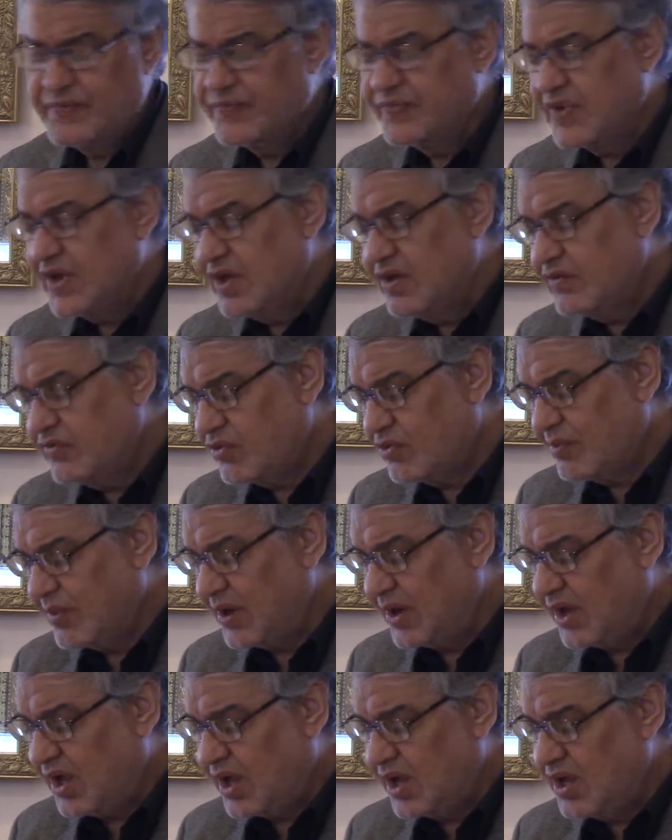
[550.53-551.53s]
from Allah
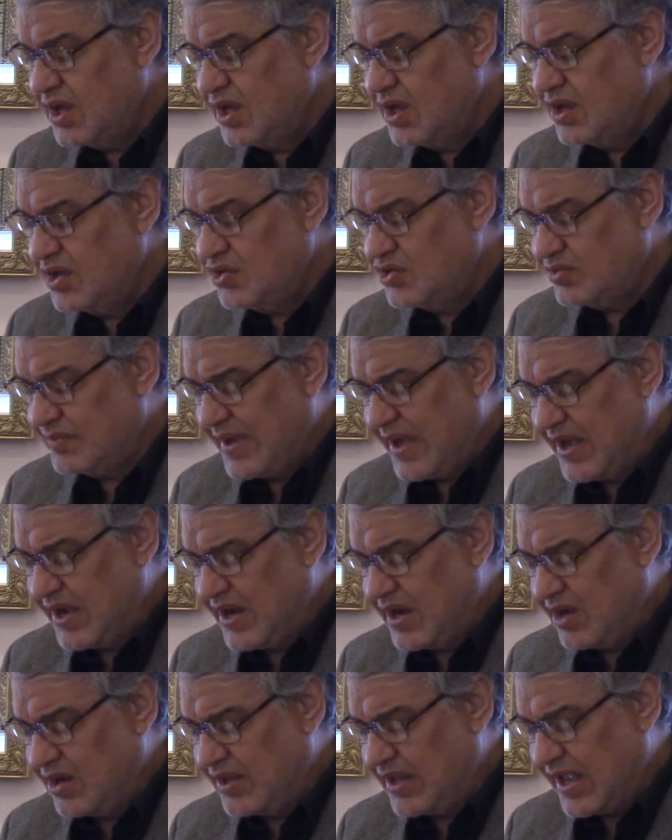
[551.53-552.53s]
subhanahu wa
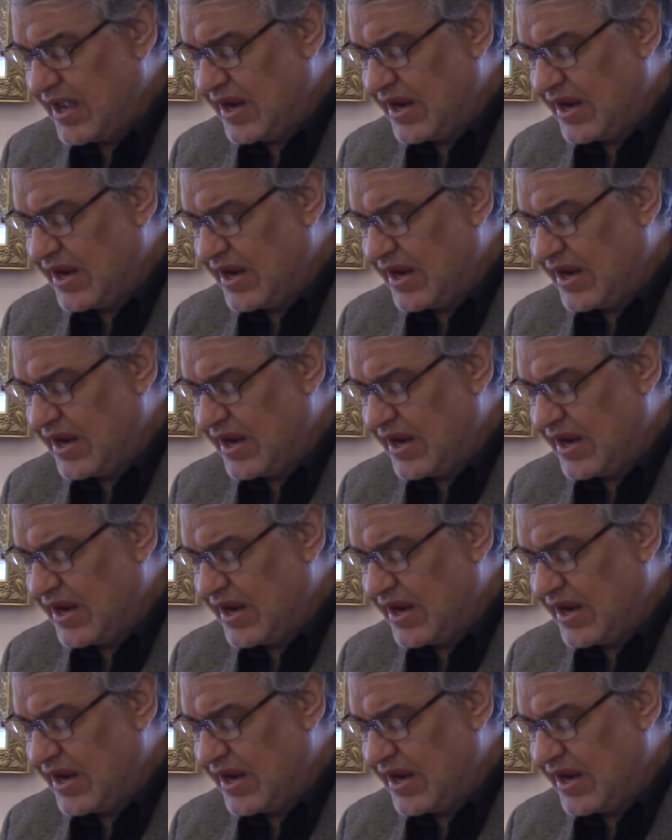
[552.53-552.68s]
ta'ala.